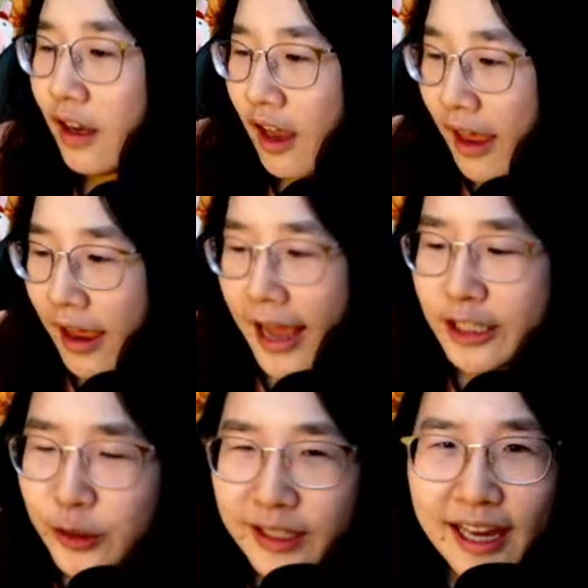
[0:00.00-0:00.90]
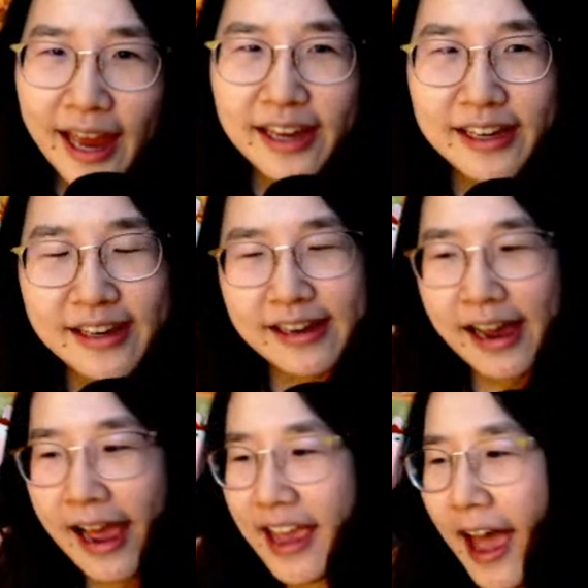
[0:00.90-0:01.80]
Actually, I
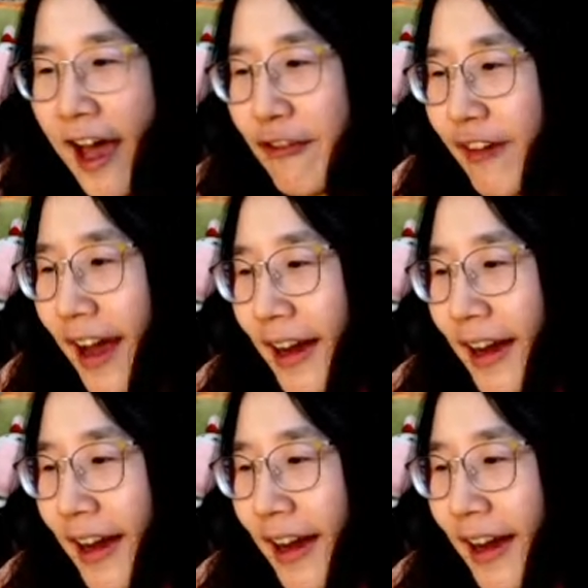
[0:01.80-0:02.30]
have a